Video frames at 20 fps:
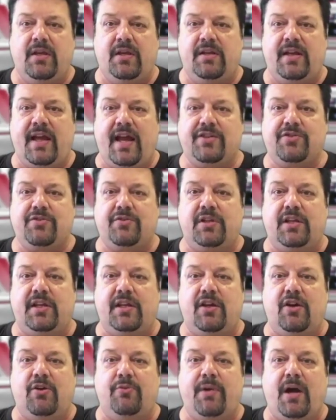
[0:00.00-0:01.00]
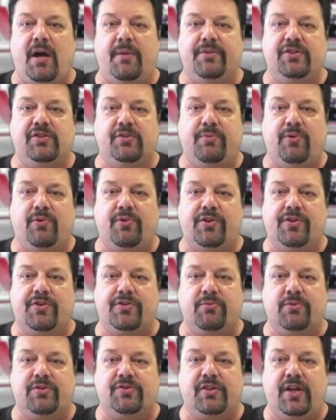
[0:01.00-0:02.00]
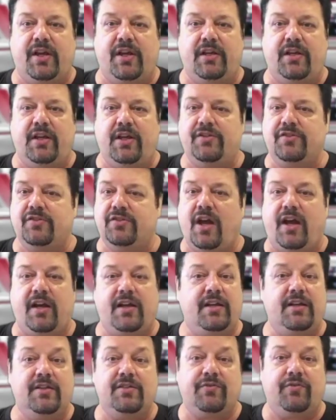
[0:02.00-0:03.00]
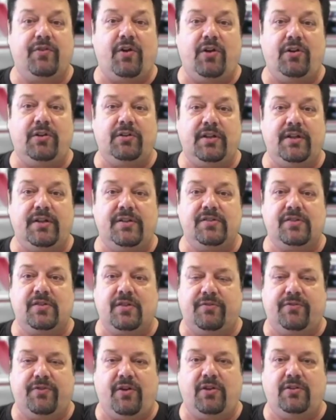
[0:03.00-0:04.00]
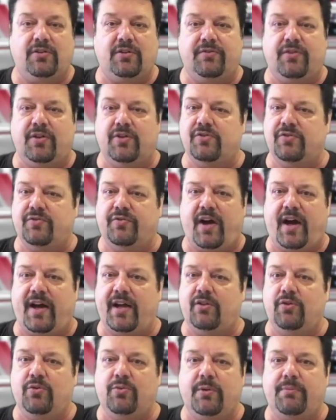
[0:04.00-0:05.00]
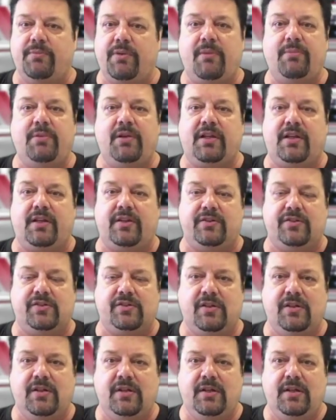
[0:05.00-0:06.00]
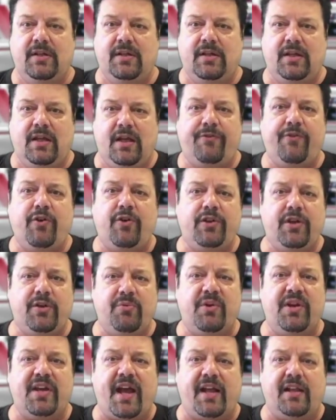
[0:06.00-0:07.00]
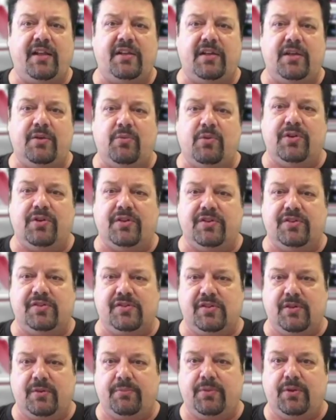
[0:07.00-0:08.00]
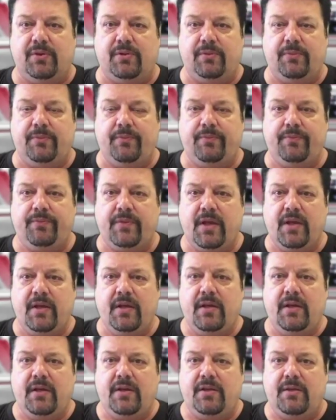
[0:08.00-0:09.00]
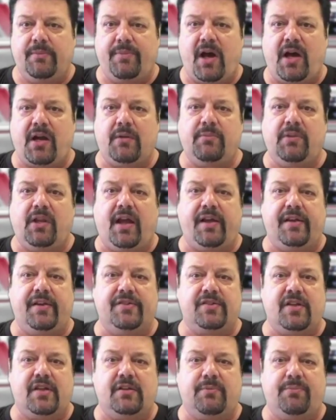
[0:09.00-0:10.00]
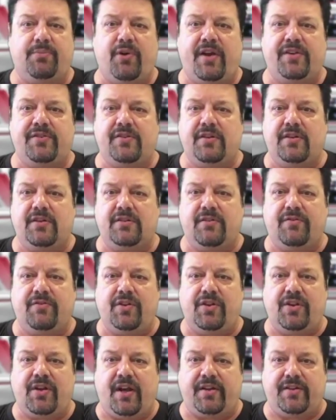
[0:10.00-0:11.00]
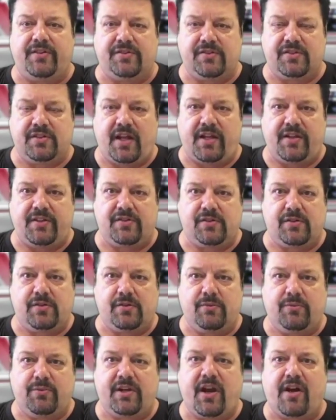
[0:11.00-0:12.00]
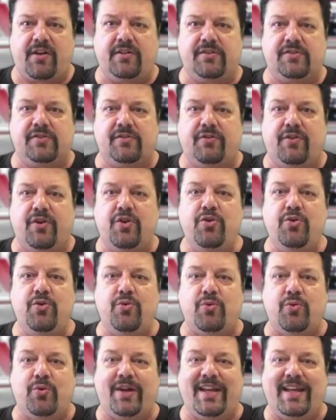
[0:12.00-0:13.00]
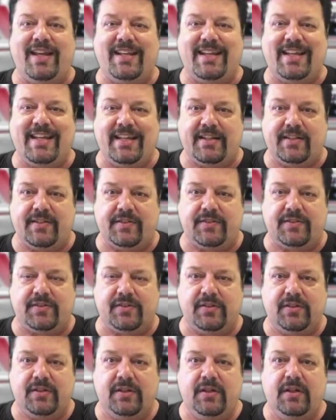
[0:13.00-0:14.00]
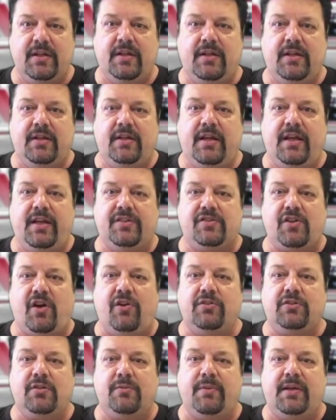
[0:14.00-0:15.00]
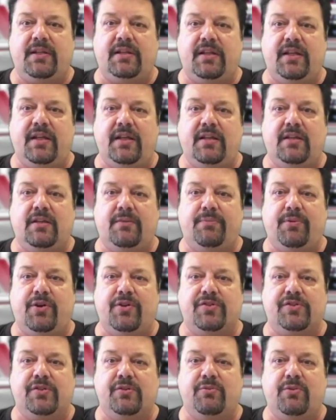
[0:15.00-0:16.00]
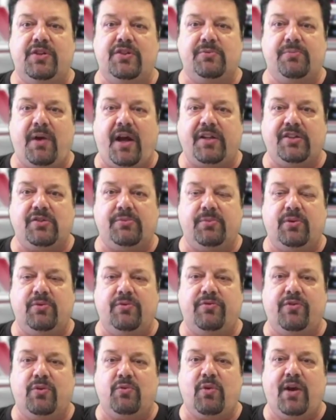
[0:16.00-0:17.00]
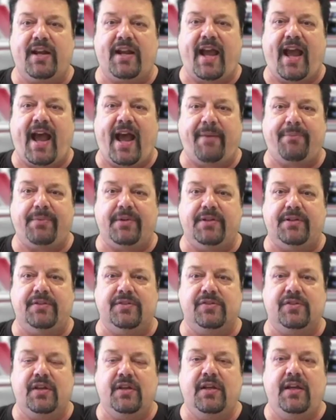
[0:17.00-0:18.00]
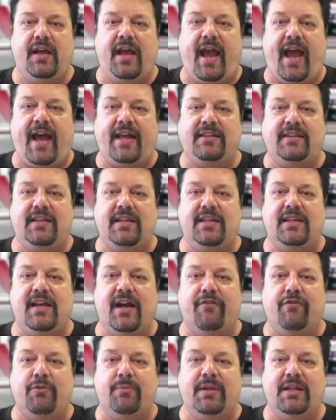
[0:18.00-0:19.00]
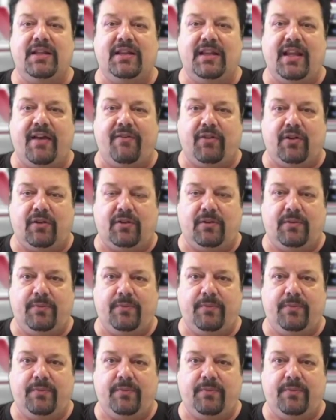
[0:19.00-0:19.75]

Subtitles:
Naturally, Obama supporters will say it's not his fault, it's the fault of those vile Republicans. If only reality this simple. The bottom line is that the President of the United States, regardless of who it is ultimately the person responsible for what happens at the government level.